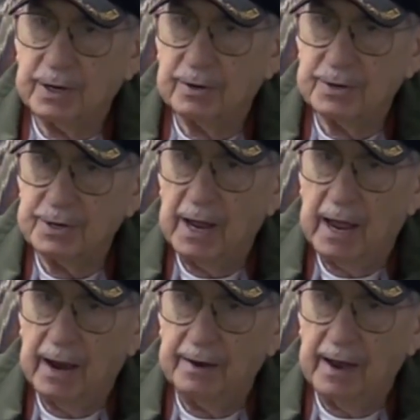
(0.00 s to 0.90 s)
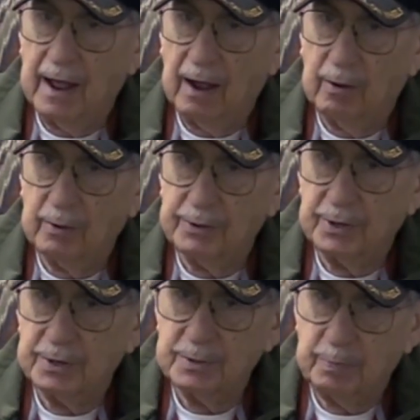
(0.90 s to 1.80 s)
Here's Dad now with
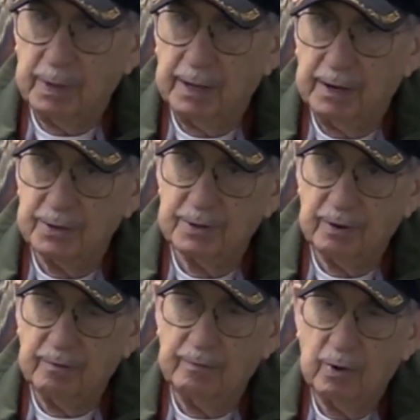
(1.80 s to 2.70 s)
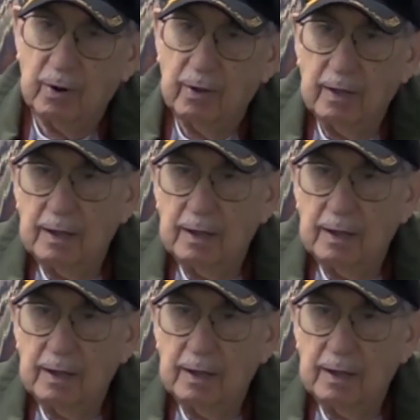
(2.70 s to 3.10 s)
this pin and so forth.